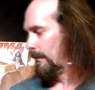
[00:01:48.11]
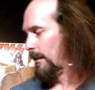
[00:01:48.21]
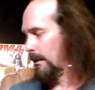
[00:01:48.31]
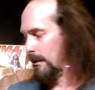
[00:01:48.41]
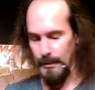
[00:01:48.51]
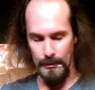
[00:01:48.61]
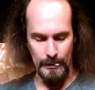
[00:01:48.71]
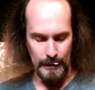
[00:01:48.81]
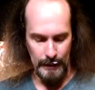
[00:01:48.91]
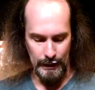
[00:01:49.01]
we also
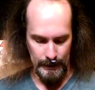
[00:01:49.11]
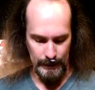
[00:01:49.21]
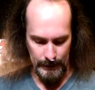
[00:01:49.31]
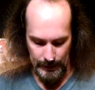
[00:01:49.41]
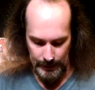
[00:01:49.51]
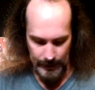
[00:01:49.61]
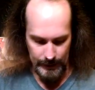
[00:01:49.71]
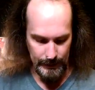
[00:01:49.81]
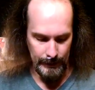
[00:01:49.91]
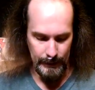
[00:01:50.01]
got, I
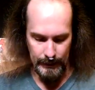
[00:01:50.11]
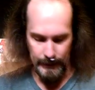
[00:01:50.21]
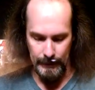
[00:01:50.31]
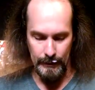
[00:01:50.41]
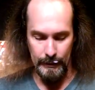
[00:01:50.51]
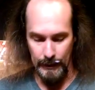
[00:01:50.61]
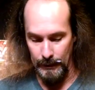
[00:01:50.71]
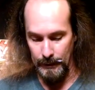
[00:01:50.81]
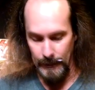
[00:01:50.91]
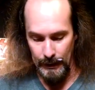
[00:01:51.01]
had to get
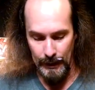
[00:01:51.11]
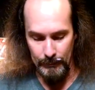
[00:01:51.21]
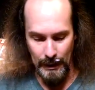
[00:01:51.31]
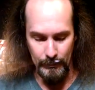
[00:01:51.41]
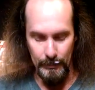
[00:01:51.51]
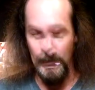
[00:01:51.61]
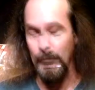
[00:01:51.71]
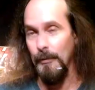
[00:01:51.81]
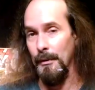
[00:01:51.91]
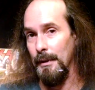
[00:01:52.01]
the laptop
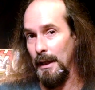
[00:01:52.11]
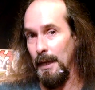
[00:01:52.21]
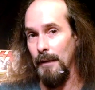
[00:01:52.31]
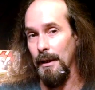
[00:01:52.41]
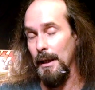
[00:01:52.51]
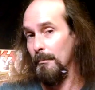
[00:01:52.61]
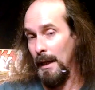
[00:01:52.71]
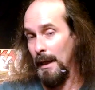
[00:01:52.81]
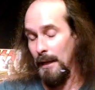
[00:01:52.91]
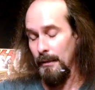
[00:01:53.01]
came without a
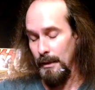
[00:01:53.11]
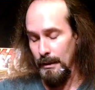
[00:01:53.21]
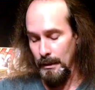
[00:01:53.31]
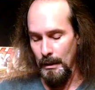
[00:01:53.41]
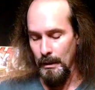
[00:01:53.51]
battery